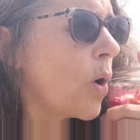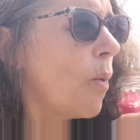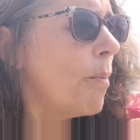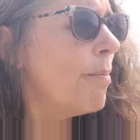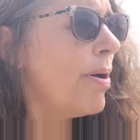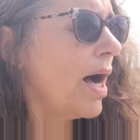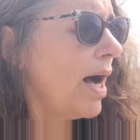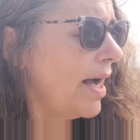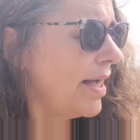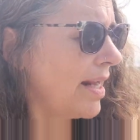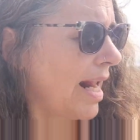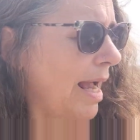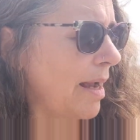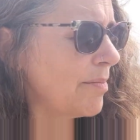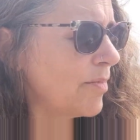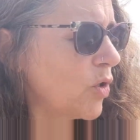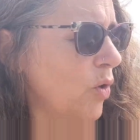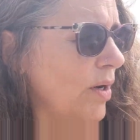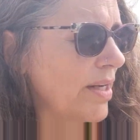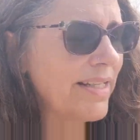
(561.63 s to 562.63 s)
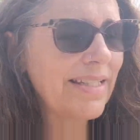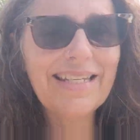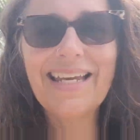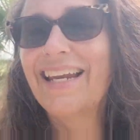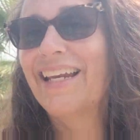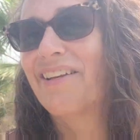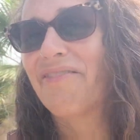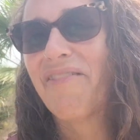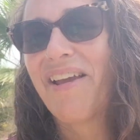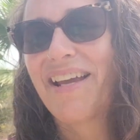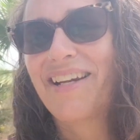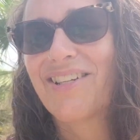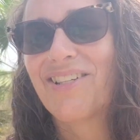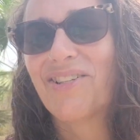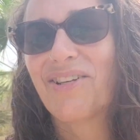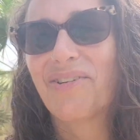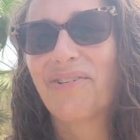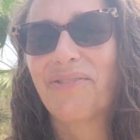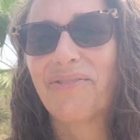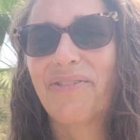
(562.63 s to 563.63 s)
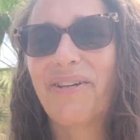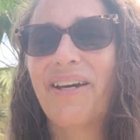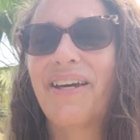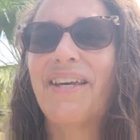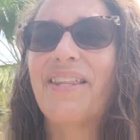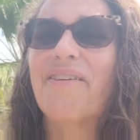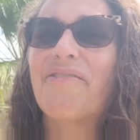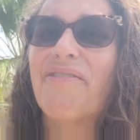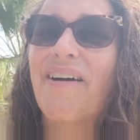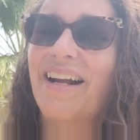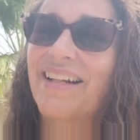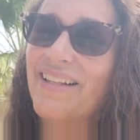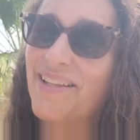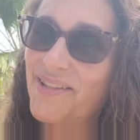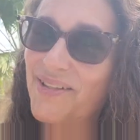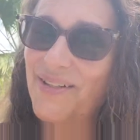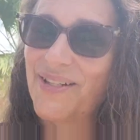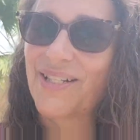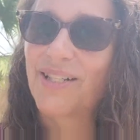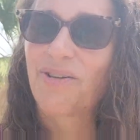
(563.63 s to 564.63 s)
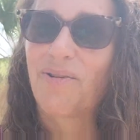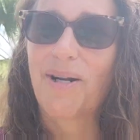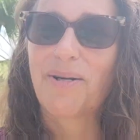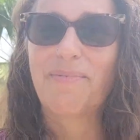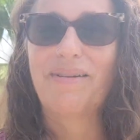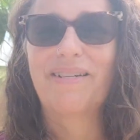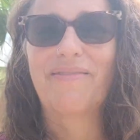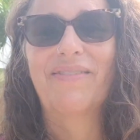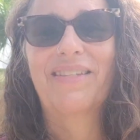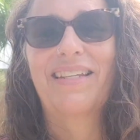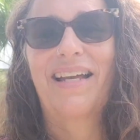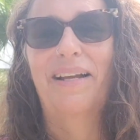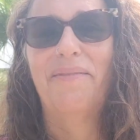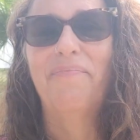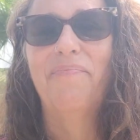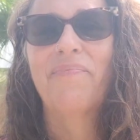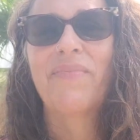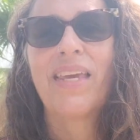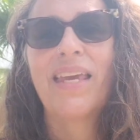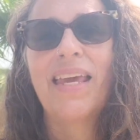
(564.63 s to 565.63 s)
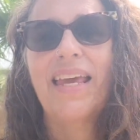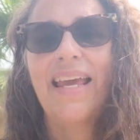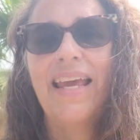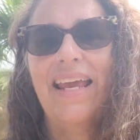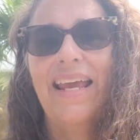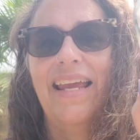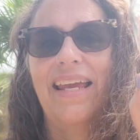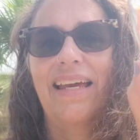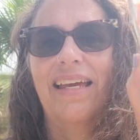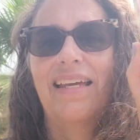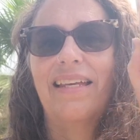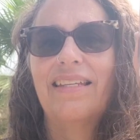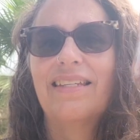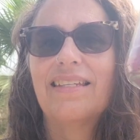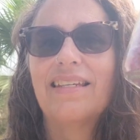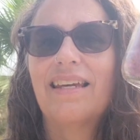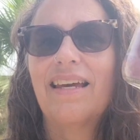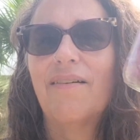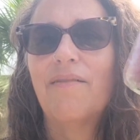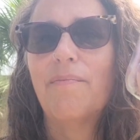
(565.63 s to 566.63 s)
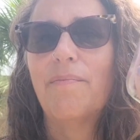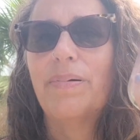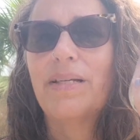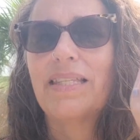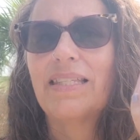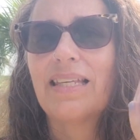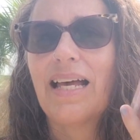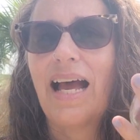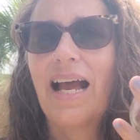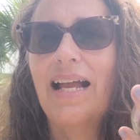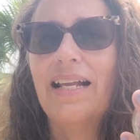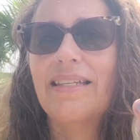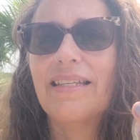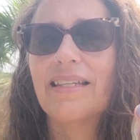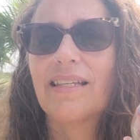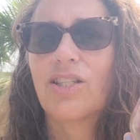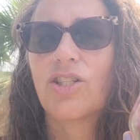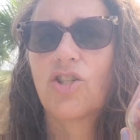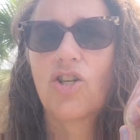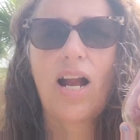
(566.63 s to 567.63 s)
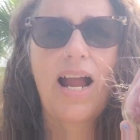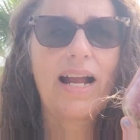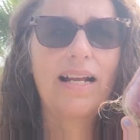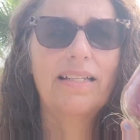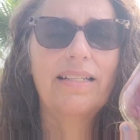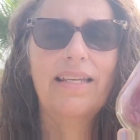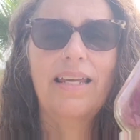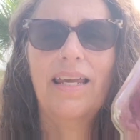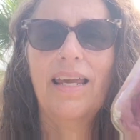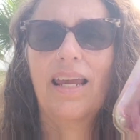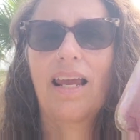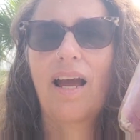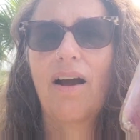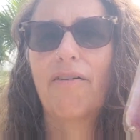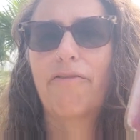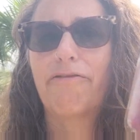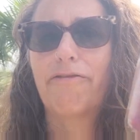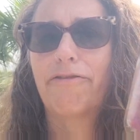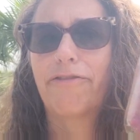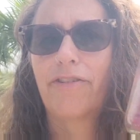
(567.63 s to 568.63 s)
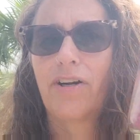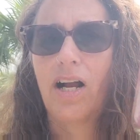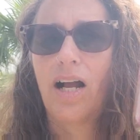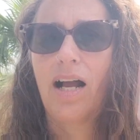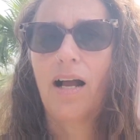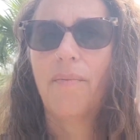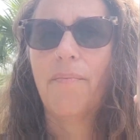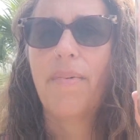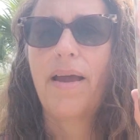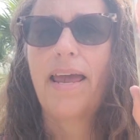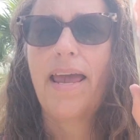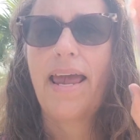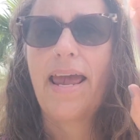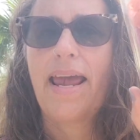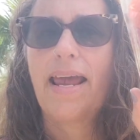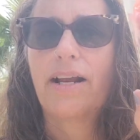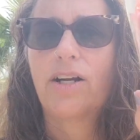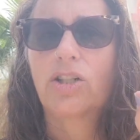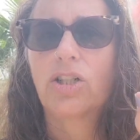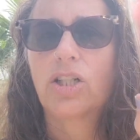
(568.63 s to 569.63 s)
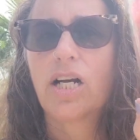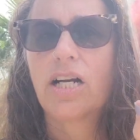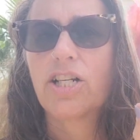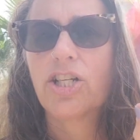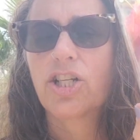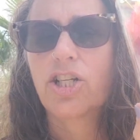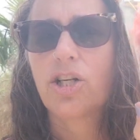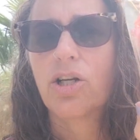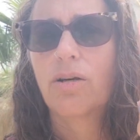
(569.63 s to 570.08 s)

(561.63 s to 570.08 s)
But I'm going to take advantage of the fact that there is quite a bit of sun. And besides extracting from a crush